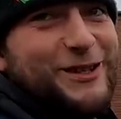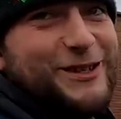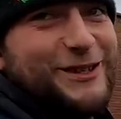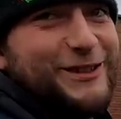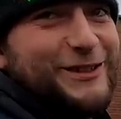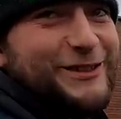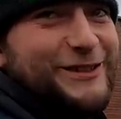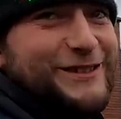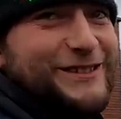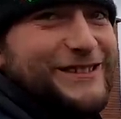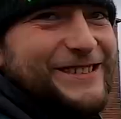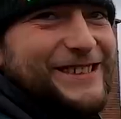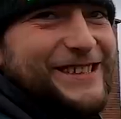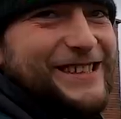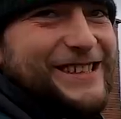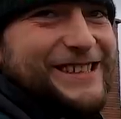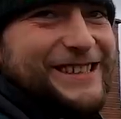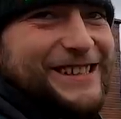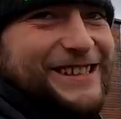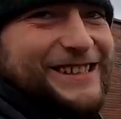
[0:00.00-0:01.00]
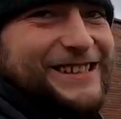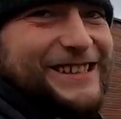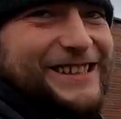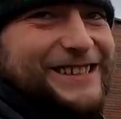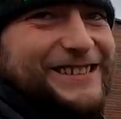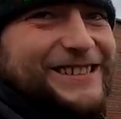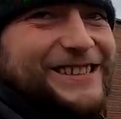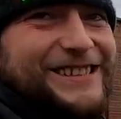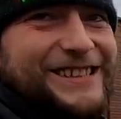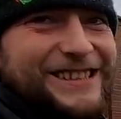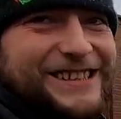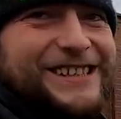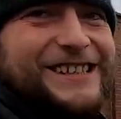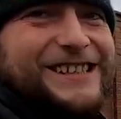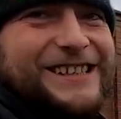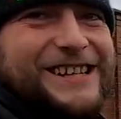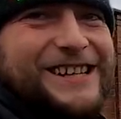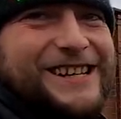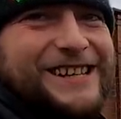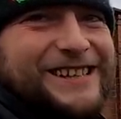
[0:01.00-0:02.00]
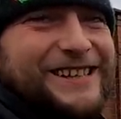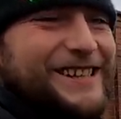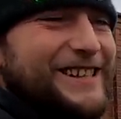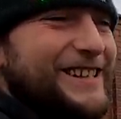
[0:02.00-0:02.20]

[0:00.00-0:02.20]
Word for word: You can't come to the football and not have a Pukka Pie, yeah, can you?